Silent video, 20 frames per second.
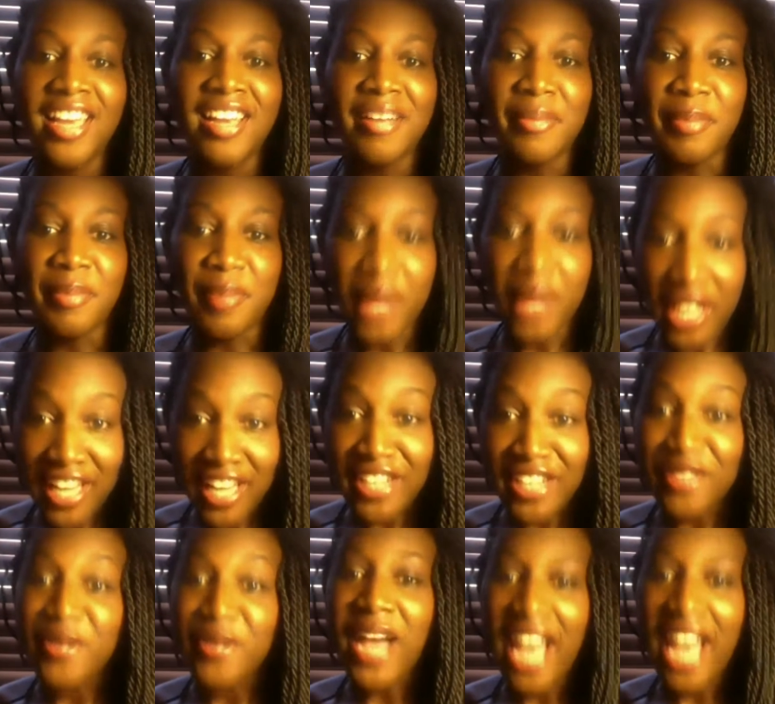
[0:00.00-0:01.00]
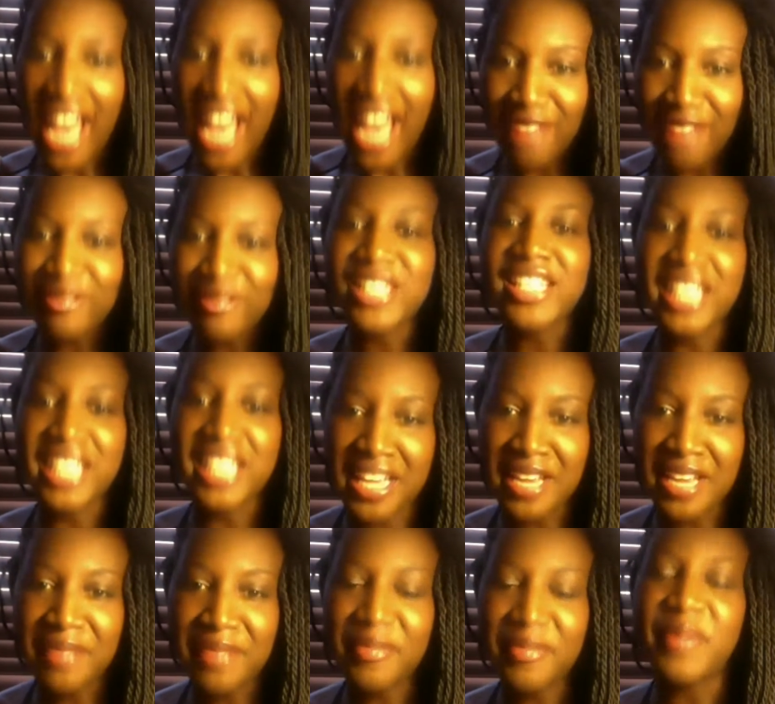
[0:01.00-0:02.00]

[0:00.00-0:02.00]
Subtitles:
but you have to keep